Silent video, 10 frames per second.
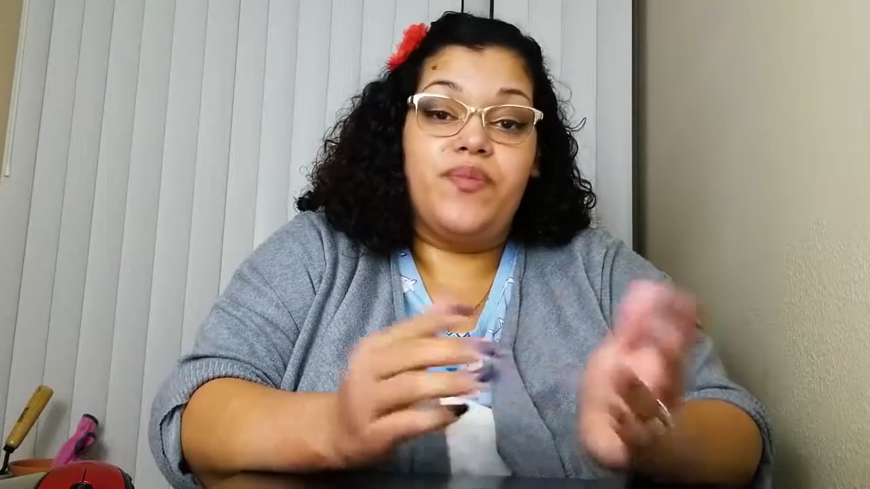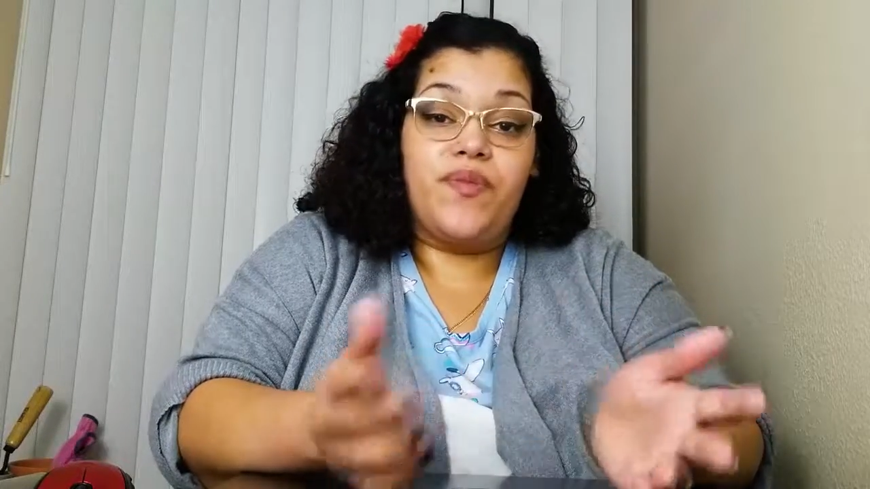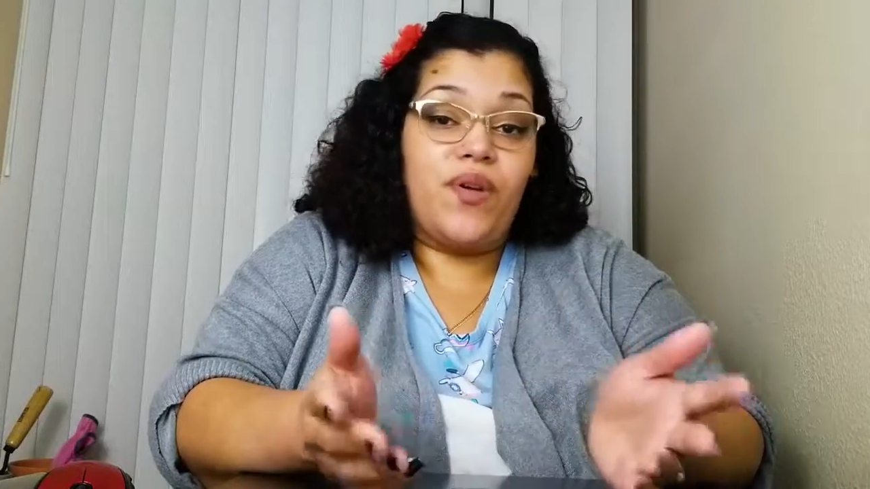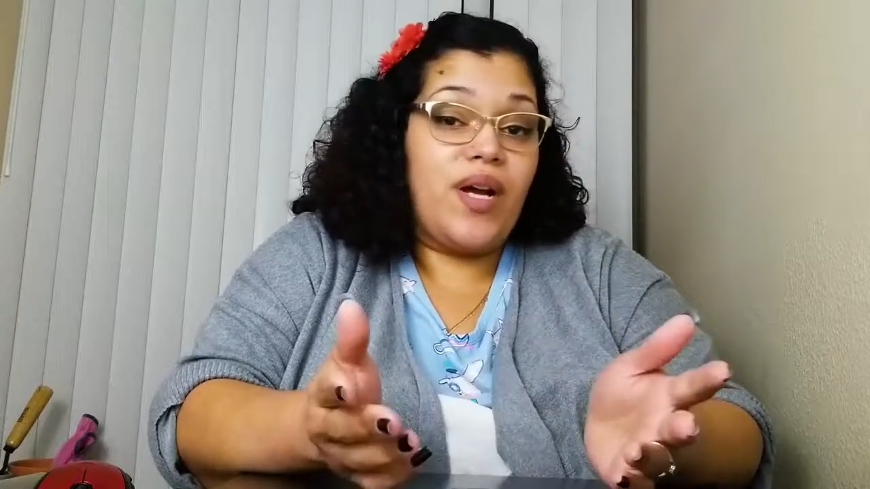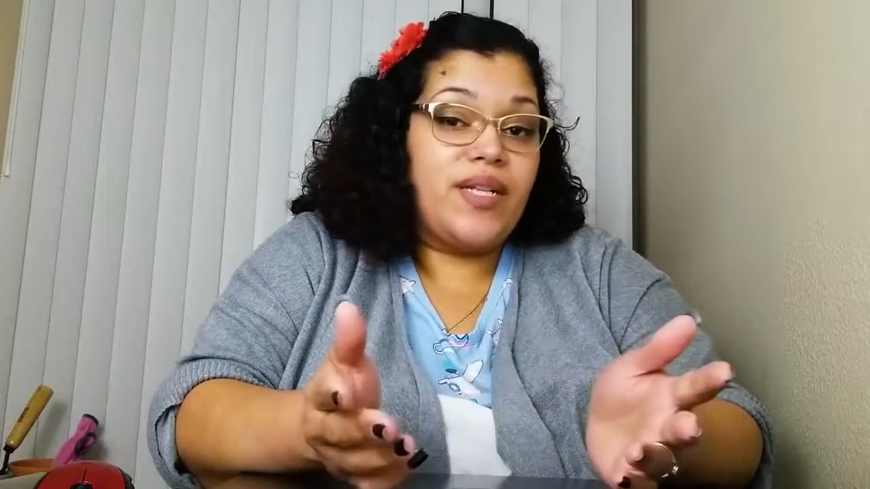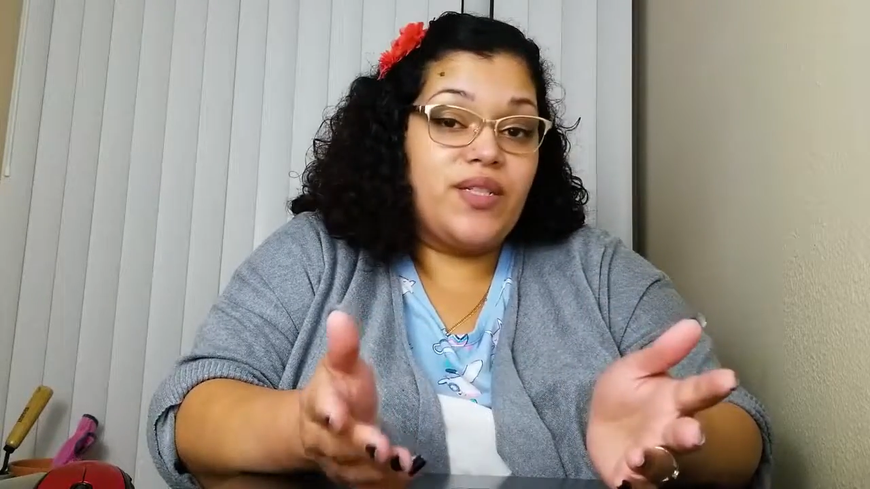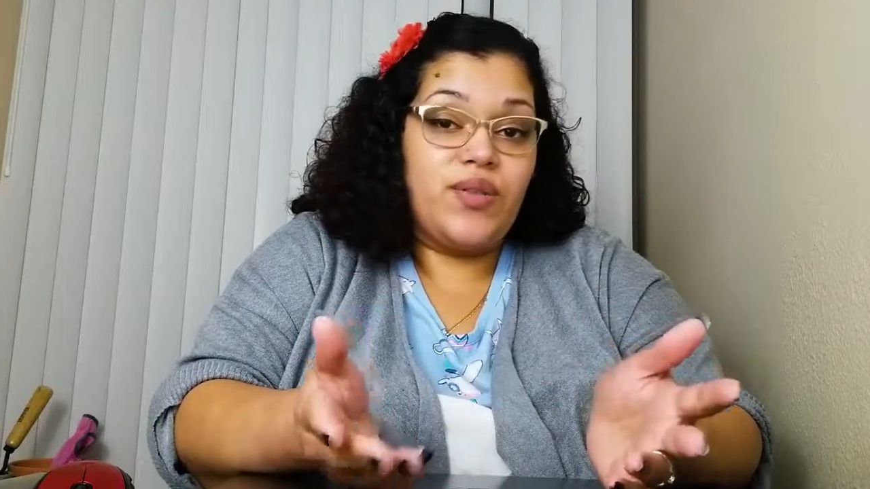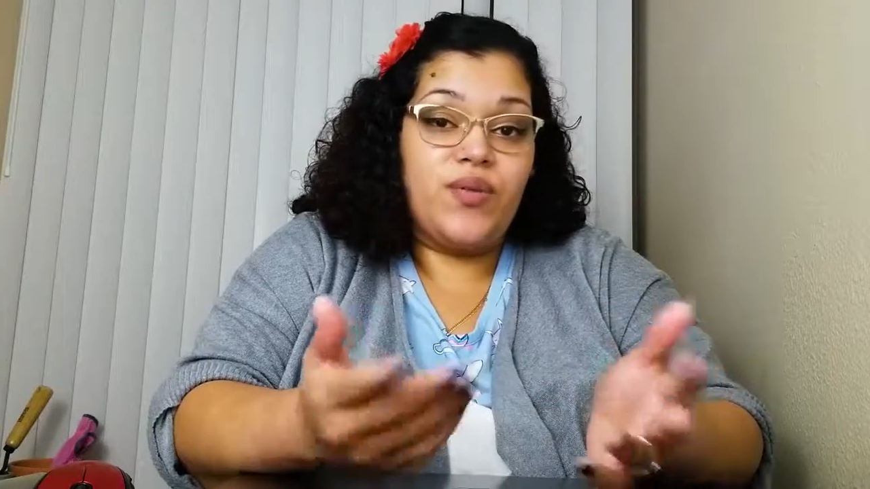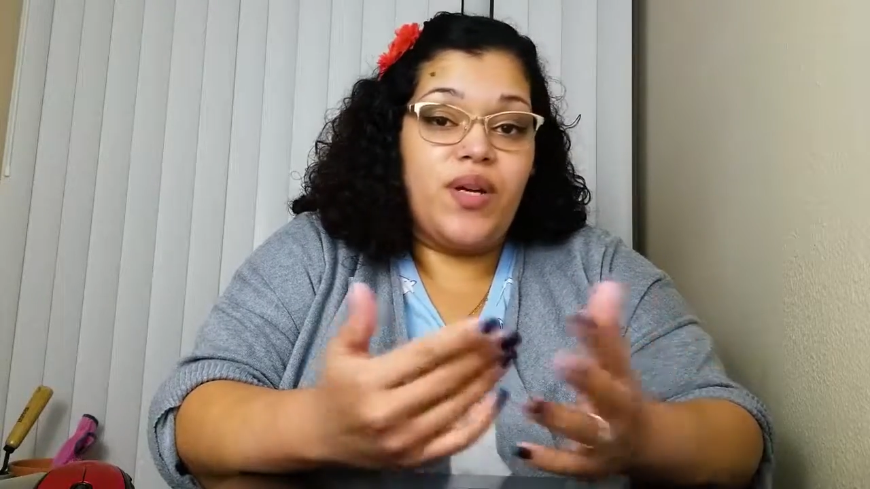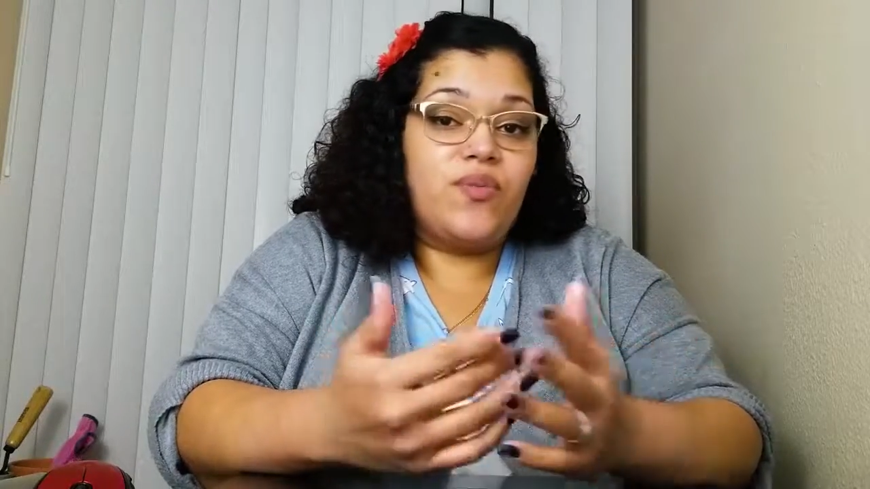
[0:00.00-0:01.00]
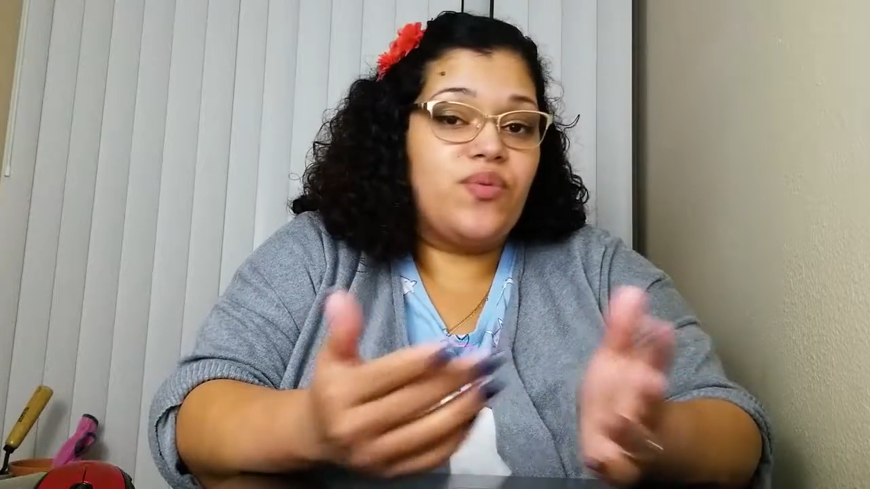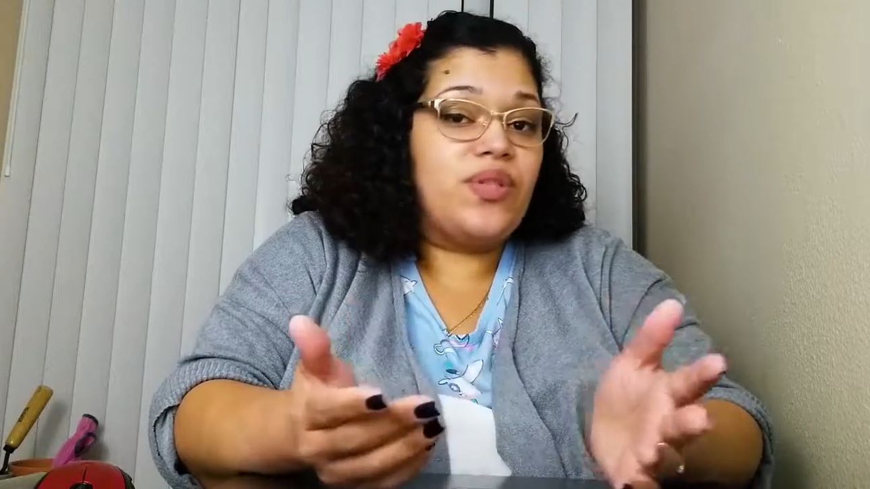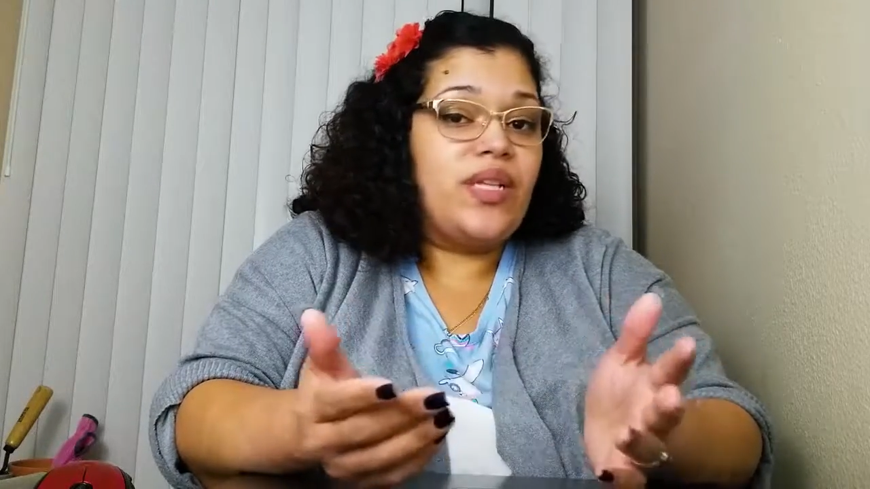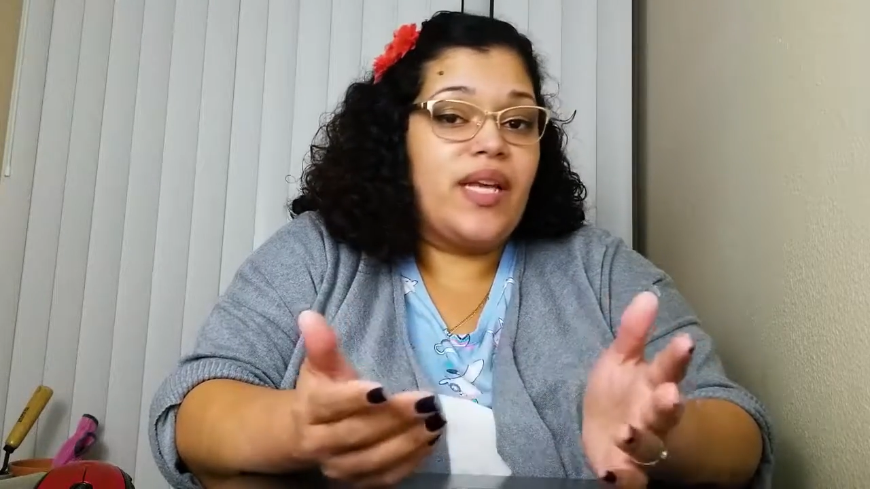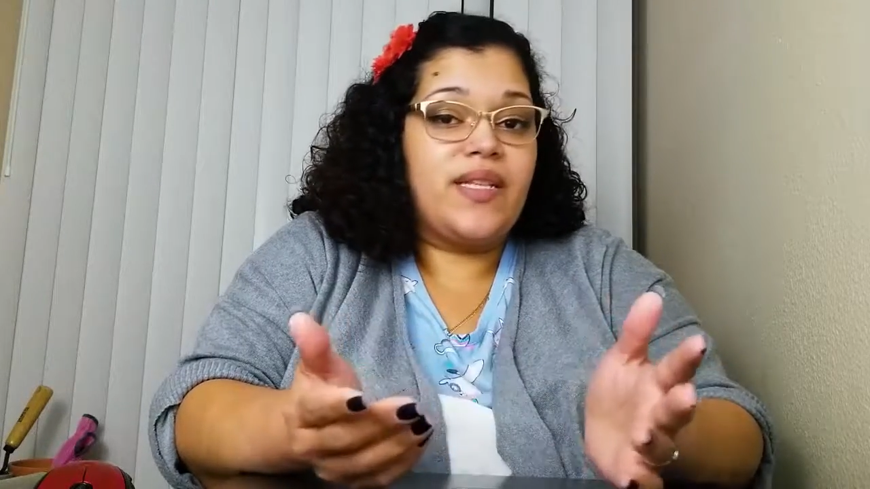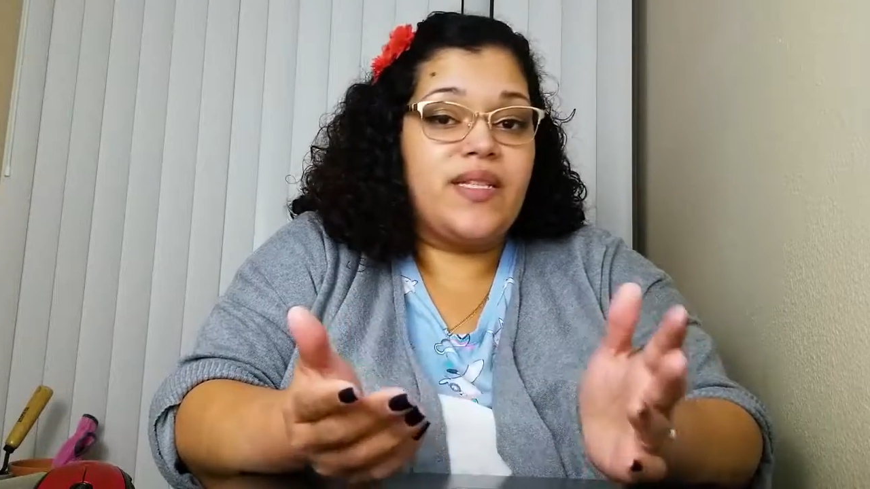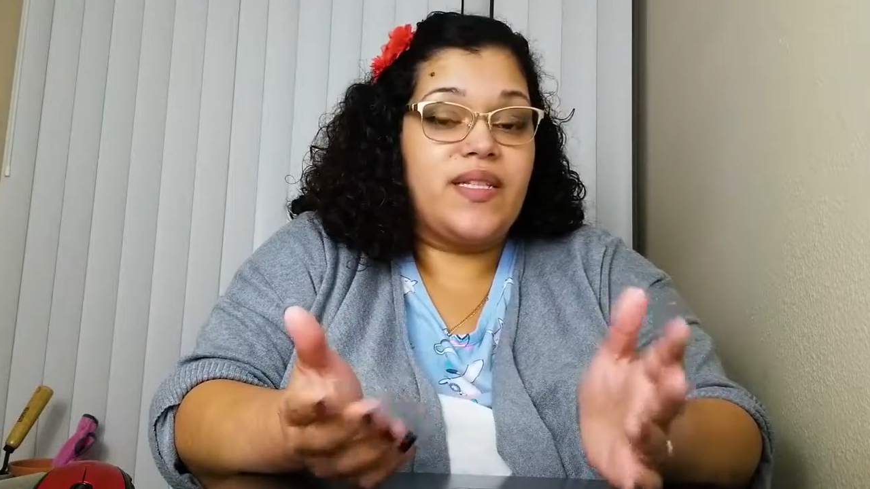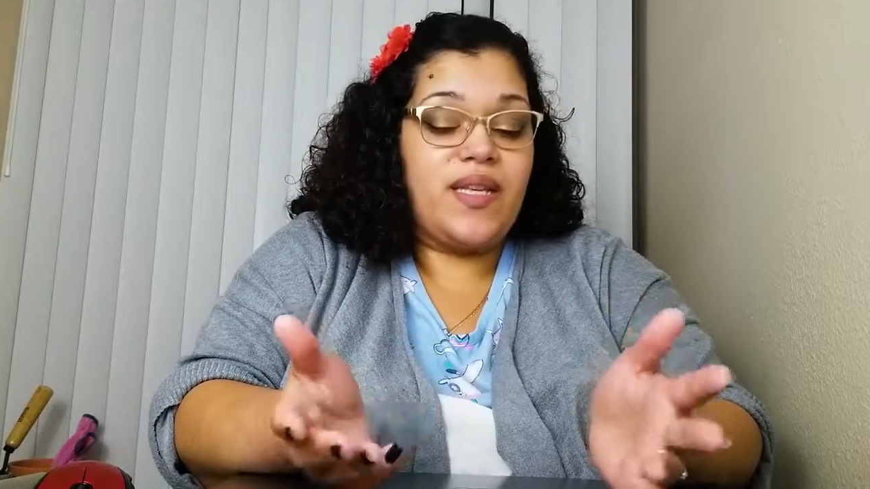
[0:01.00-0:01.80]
Before I do, I would like to